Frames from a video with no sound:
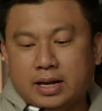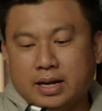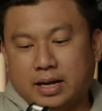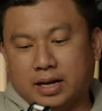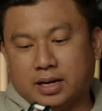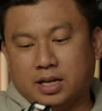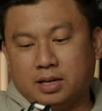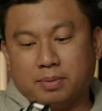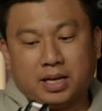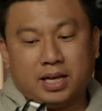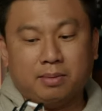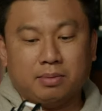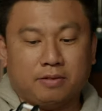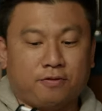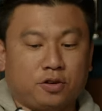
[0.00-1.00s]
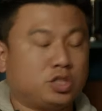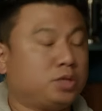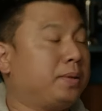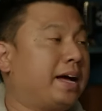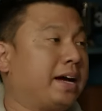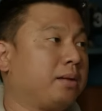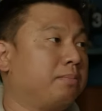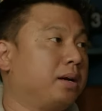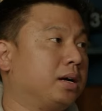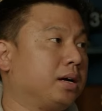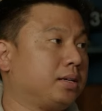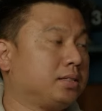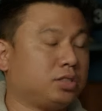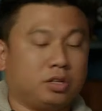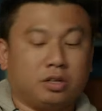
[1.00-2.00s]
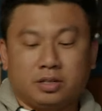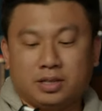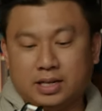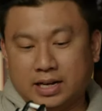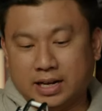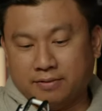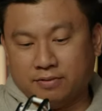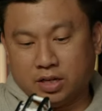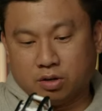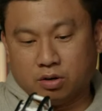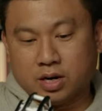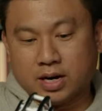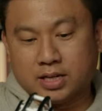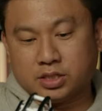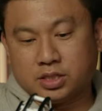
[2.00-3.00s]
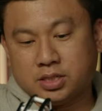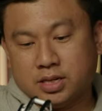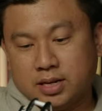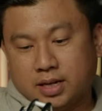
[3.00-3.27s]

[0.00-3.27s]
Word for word: and he became the first Black American to earn the Navy Cross.